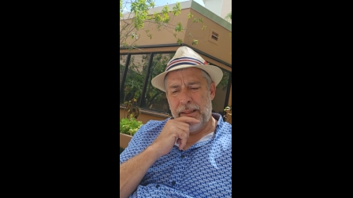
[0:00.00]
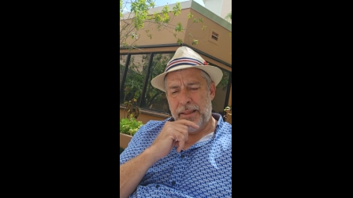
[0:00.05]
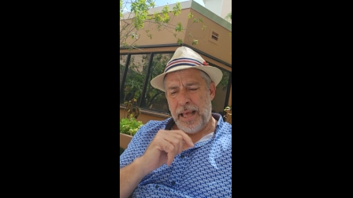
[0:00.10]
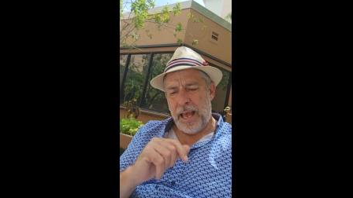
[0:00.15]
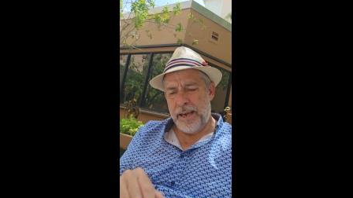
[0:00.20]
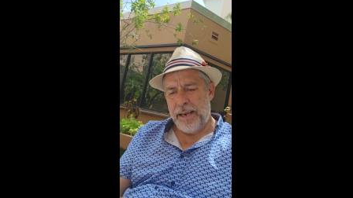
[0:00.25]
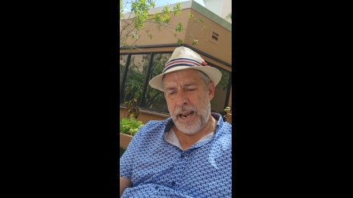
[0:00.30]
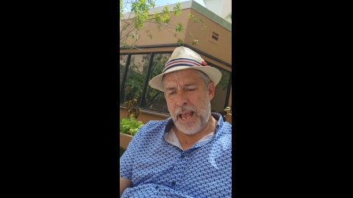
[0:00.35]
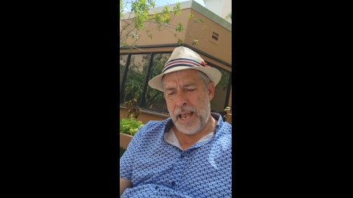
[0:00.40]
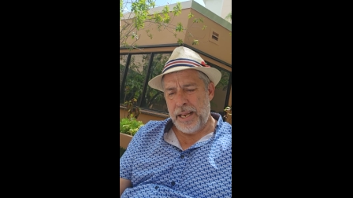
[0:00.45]

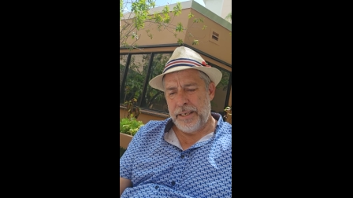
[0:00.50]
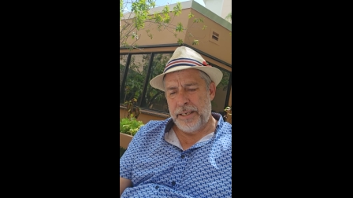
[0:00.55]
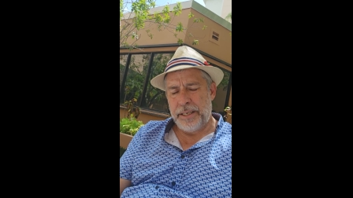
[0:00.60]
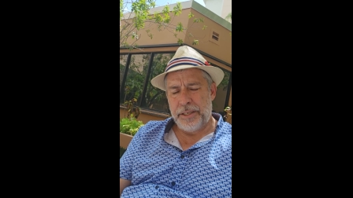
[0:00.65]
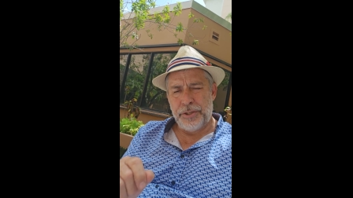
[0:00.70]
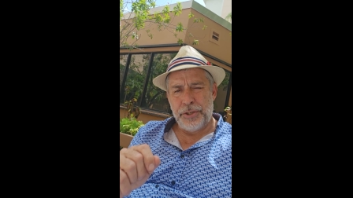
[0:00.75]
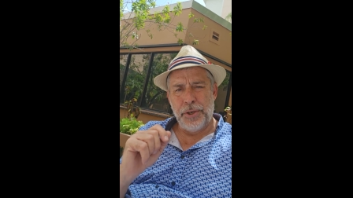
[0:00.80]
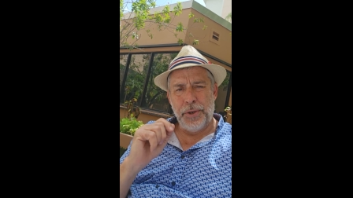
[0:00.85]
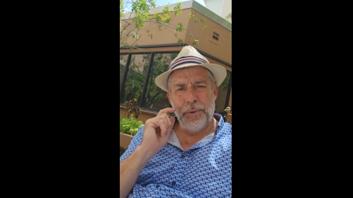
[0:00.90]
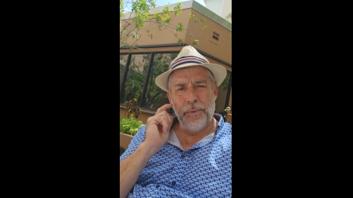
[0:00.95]
that
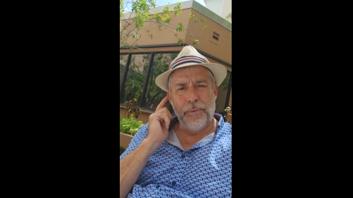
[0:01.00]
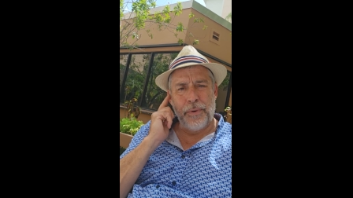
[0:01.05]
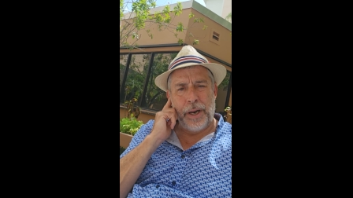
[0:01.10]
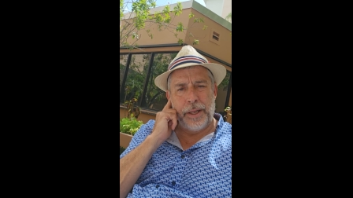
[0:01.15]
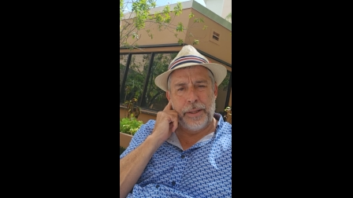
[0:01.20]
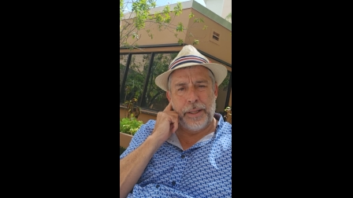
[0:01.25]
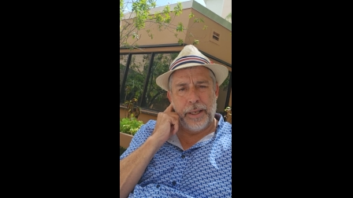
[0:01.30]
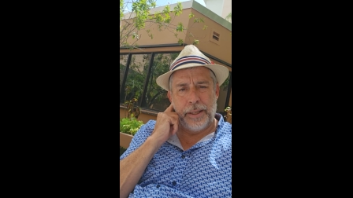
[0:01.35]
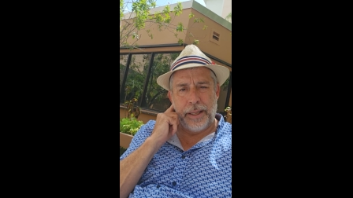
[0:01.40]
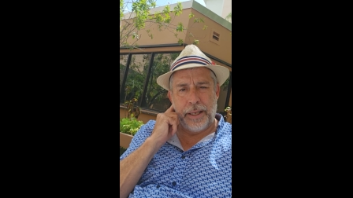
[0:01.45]
92
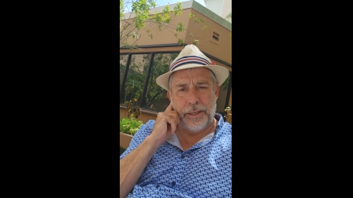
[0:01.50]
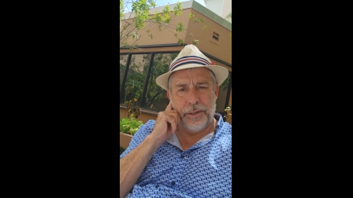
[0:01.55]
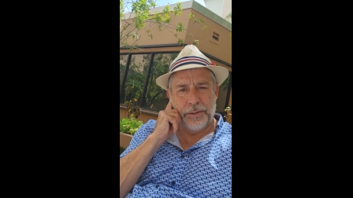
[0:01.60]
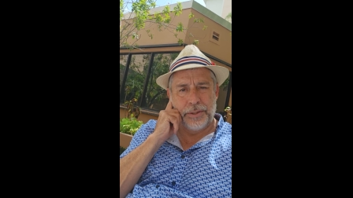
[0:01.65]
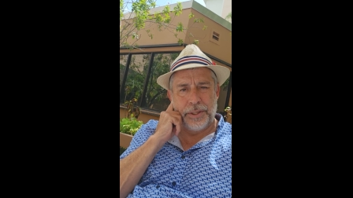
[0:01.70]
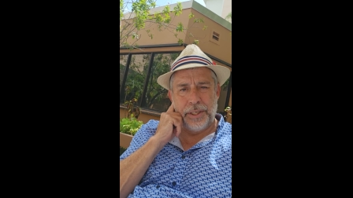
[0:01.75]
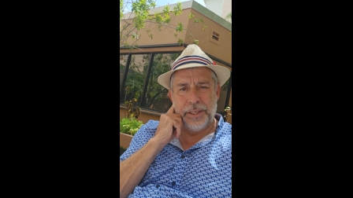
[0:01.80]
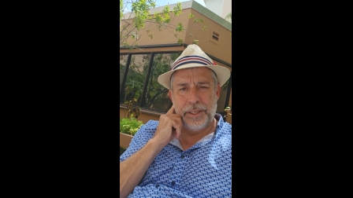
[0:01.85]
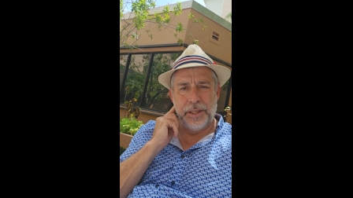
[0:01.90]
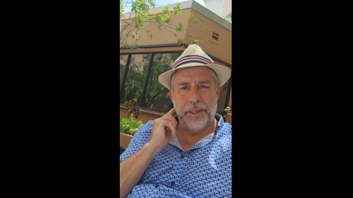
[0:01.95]
right there that you
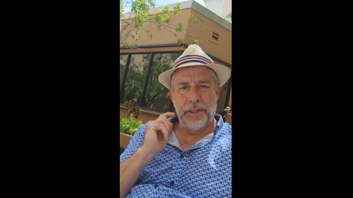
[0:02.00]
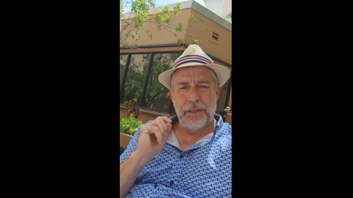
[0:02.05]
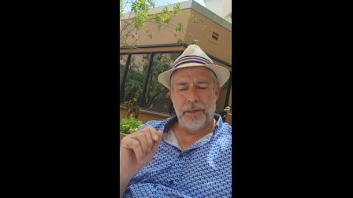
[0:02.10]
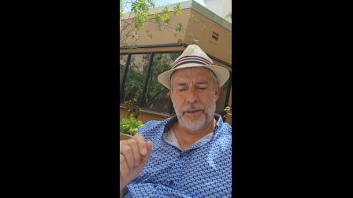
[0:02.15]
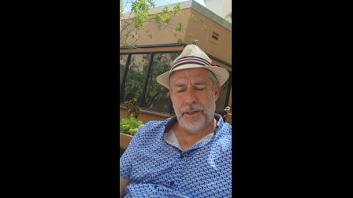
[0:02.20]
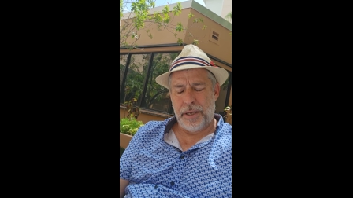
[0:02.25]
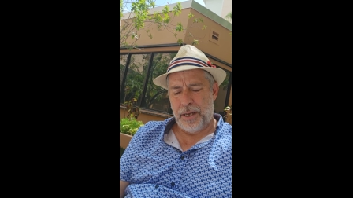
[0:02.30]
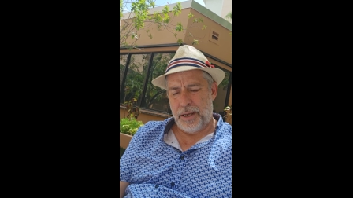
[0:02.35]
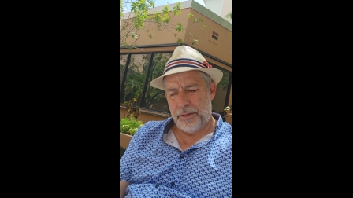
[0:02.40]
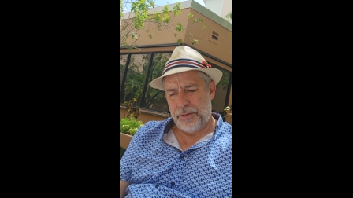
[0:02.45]
see to
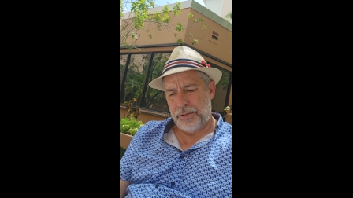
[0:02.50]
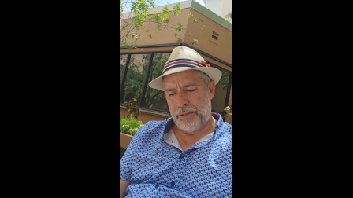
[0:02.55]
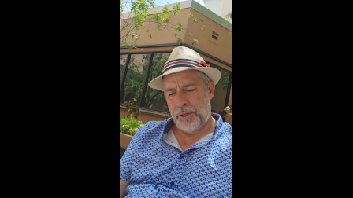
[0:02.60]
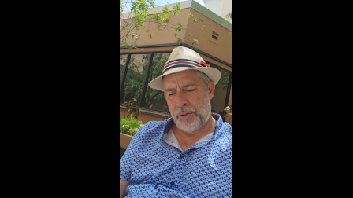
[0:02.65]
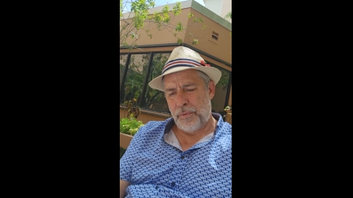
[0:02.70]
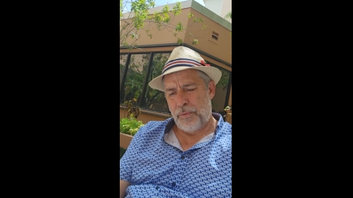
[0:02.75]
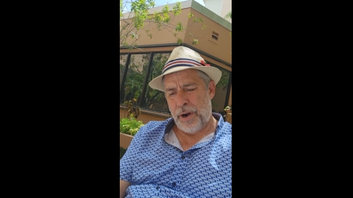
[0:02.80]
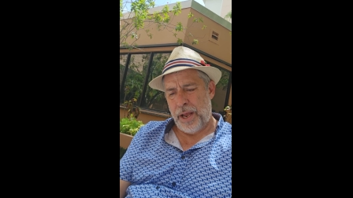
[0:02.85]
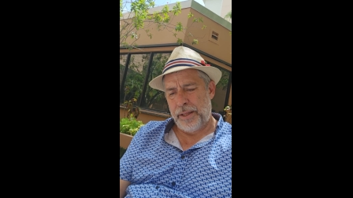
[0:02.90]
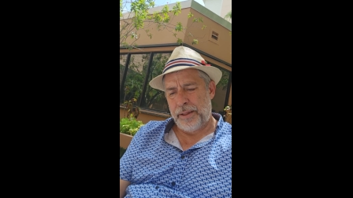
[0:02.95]
the, uh, to
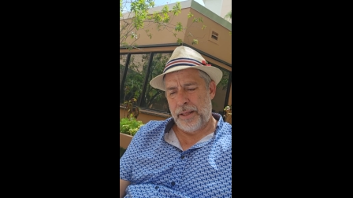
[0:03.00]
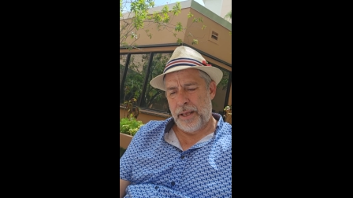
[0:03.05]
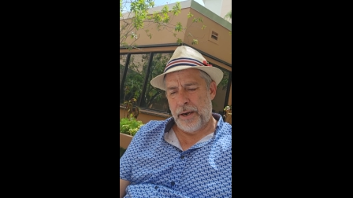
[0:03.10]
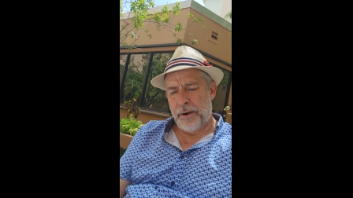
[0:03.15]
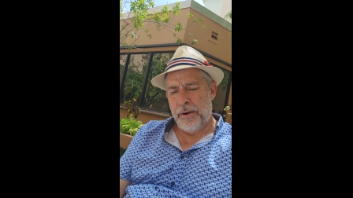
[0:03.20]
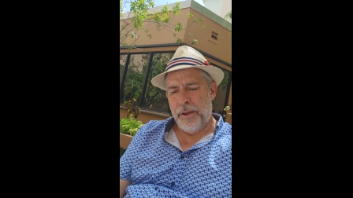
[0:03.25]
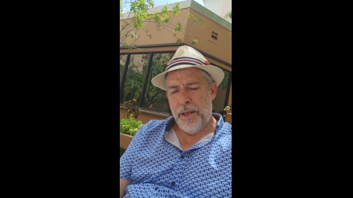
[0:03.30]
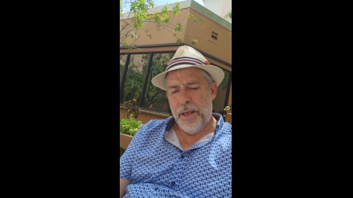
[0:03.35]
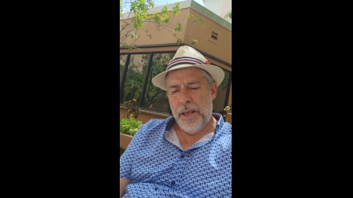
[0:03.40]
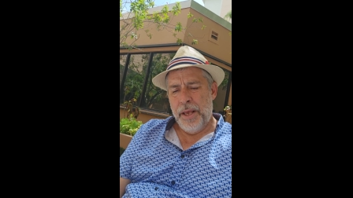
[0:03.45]
the right
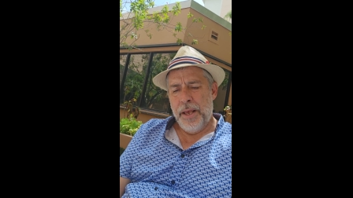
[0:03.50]
there,